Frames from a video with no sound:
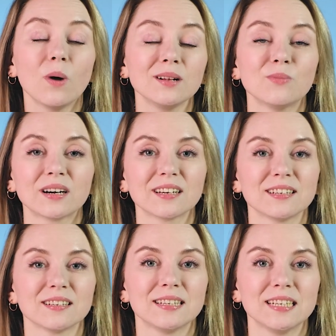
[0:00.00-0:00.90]
Well,
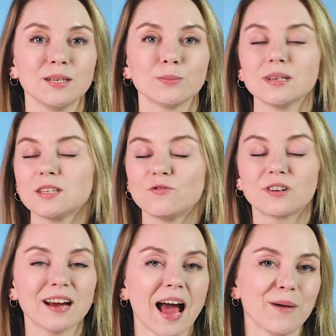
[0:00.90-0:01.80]
marketing team is
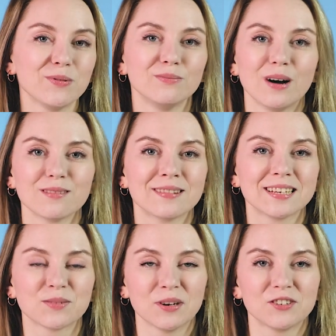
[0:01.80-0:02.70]
very happy about
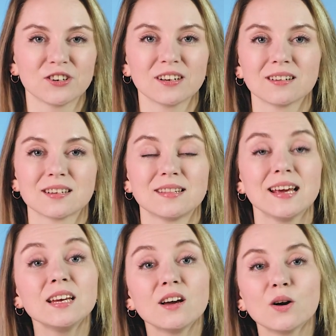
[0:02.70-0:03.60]
this metric because
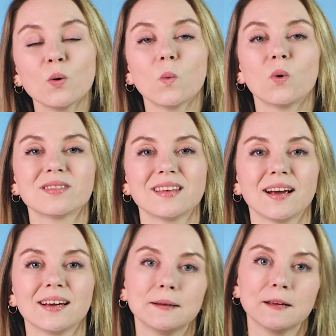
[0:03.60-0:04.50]
they know what they
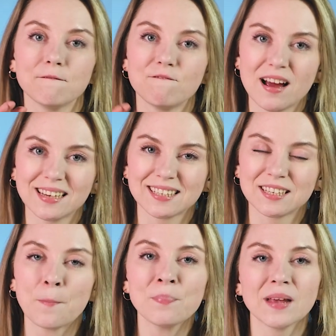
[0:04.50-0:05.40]
can
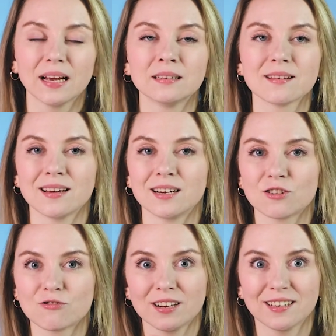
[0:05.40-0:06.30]
invest into their
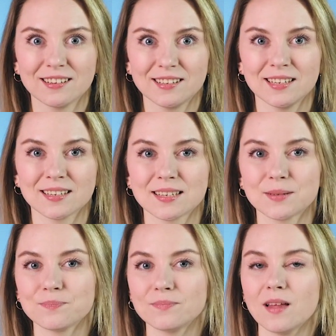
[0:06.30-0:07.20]
great ideas
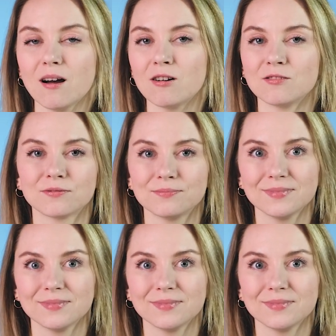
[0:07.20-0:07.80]
of